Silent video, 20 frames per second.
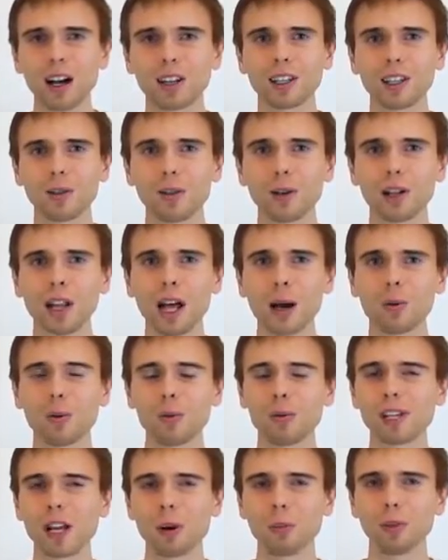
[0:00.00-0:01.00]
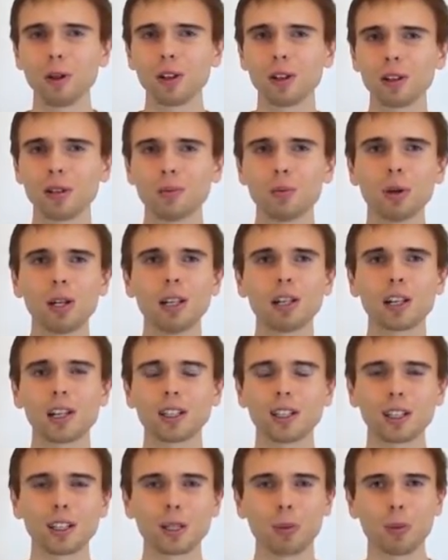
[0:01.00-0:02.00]
and Kevalam, I
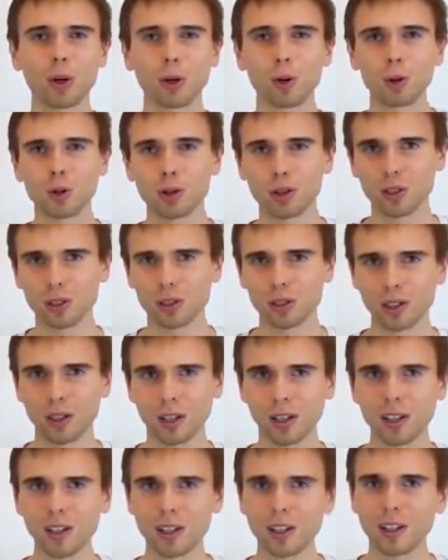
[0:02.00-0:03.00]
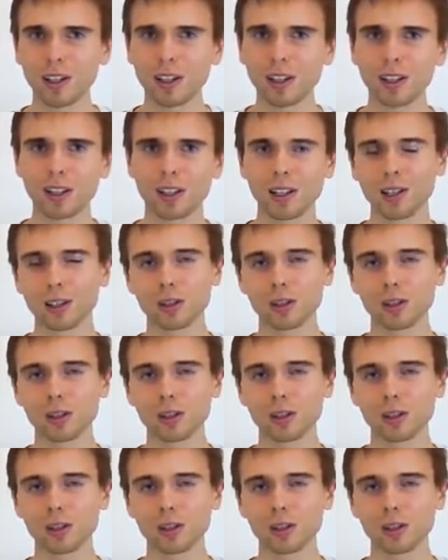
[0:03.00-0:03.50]
had some similar syllables.